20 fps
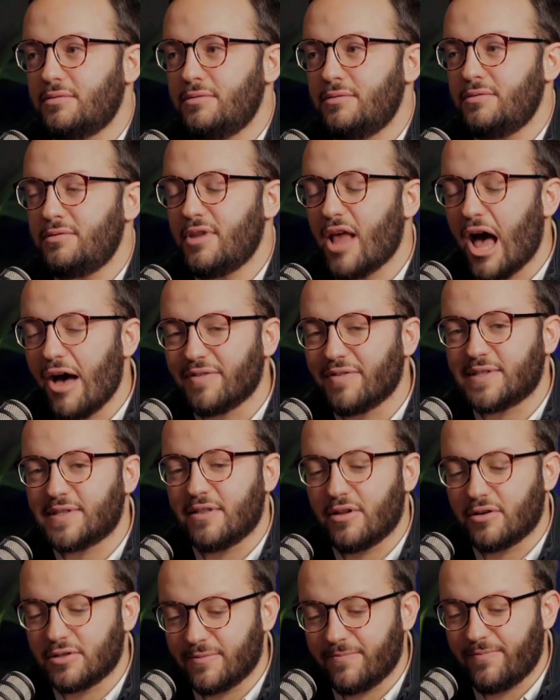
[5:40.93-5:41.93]
obviously
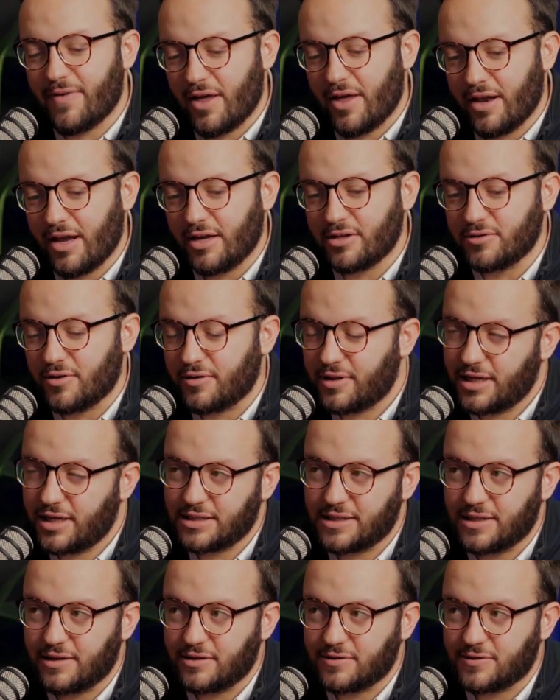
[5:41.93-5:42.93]
there's some foundational things
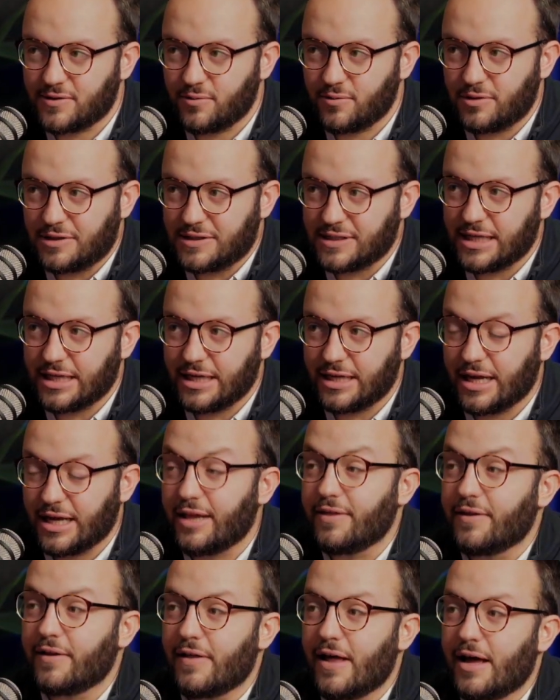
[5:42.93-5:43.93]
that these students need in
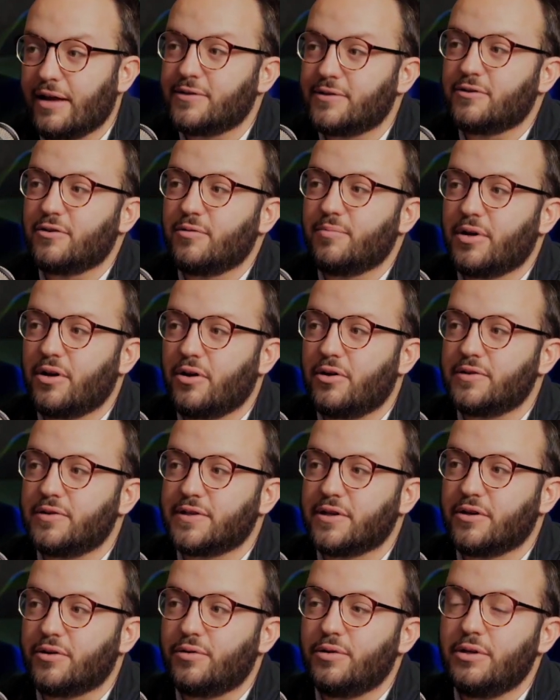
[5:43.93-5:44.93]
the classroom, but
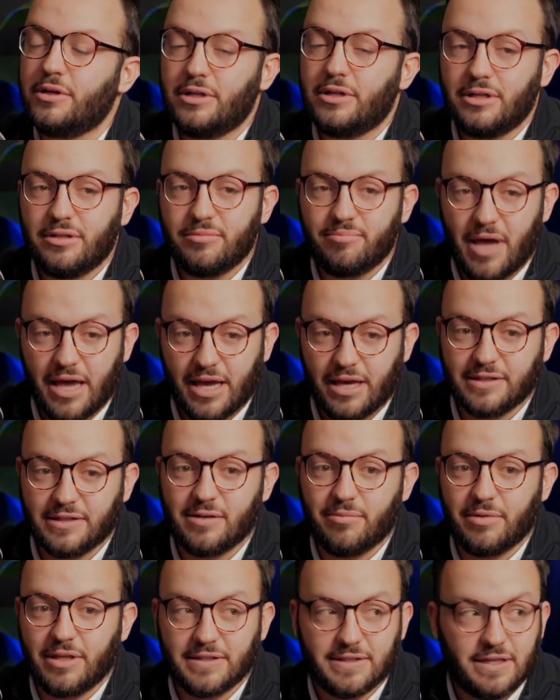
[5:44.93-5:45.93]
also making some of
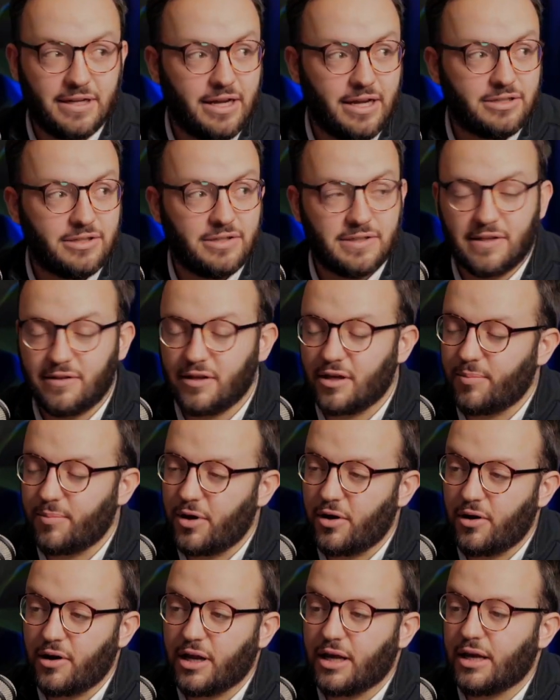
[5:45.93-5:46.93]
these connections in the
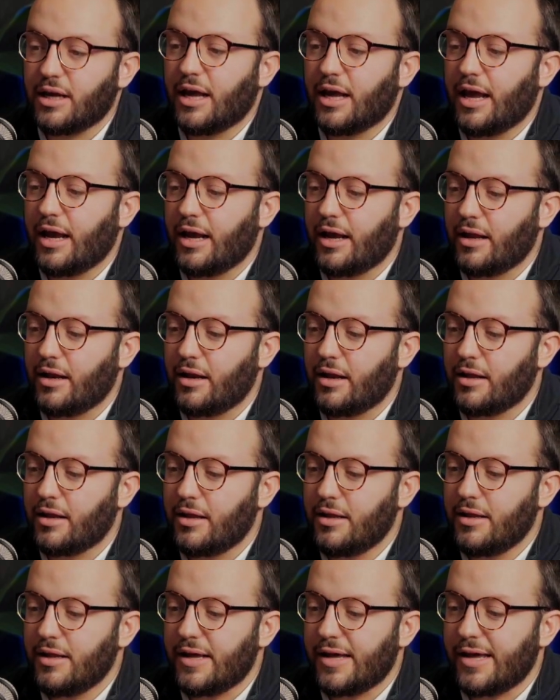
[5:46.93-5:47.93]
community and
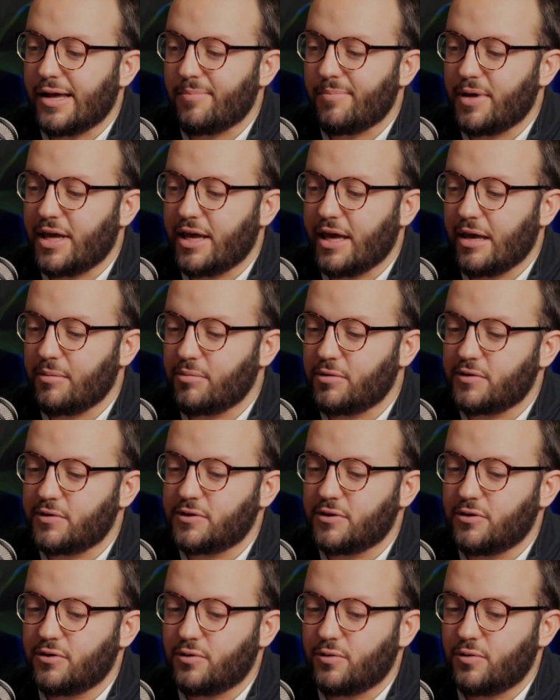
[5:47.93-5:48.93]
being able
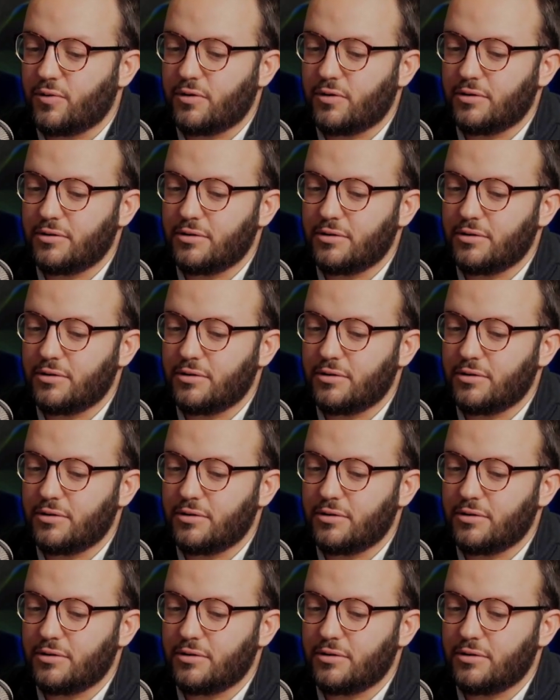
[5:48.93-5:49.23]
to,